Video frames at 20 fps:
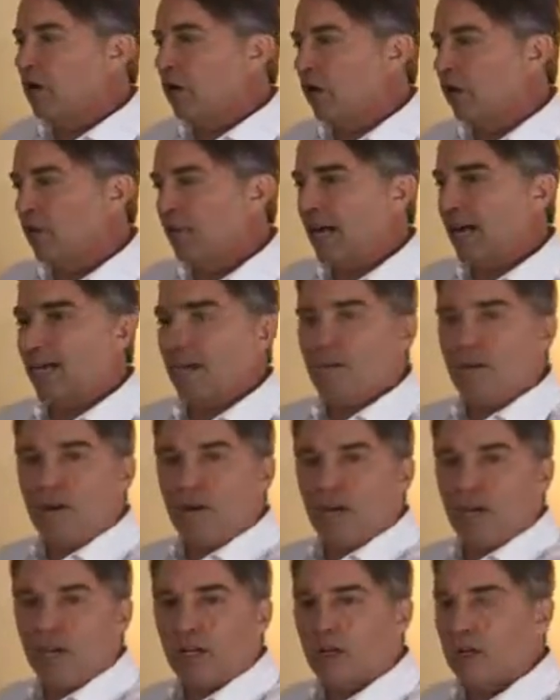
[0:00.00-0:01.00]
or Latin
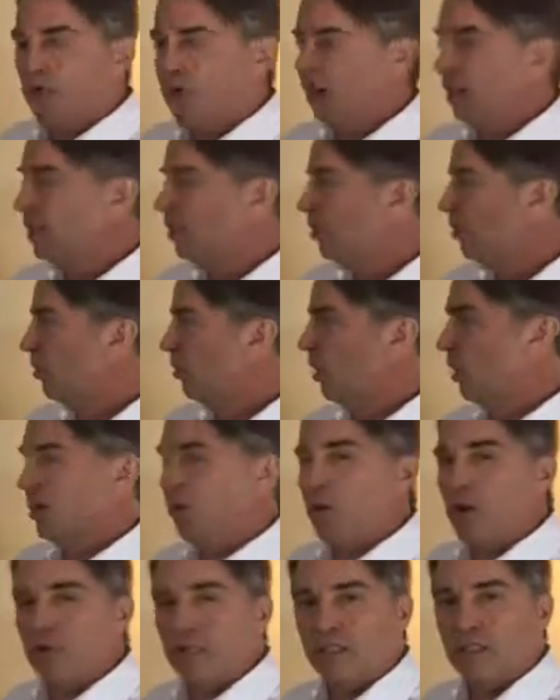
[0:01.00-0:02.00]
America or Asia or other
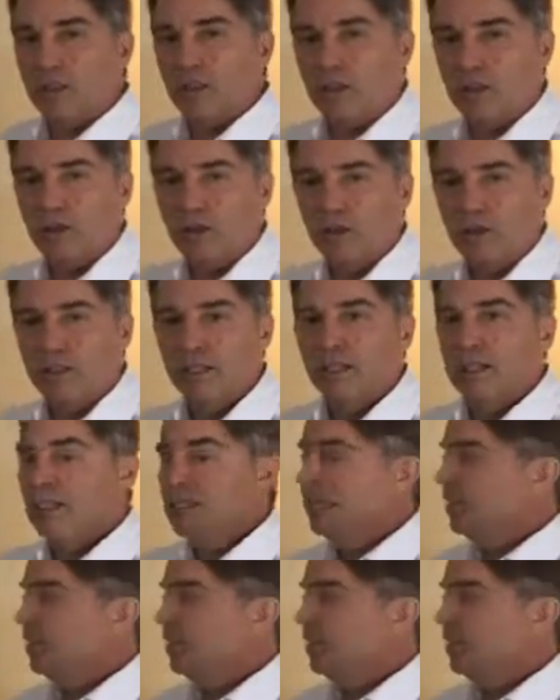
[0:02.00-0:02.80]
parts of the world.